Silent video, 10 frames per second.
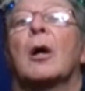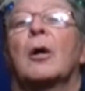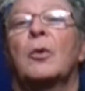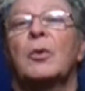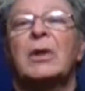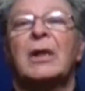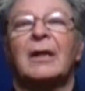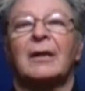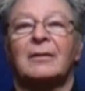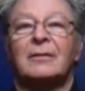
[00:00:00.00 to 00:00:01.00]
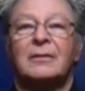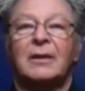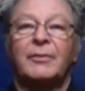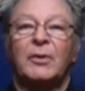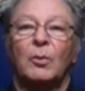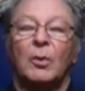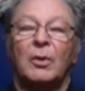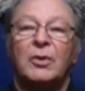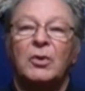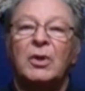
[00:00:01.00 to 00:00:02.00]
Oh yes, if you
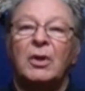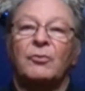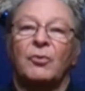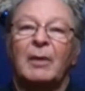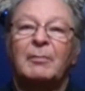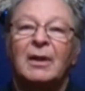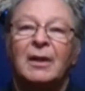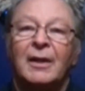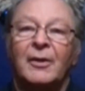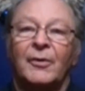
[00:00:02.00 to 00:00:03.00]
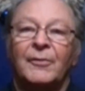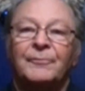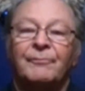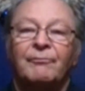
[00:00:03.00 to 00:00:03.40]
want to, you can write me a letter.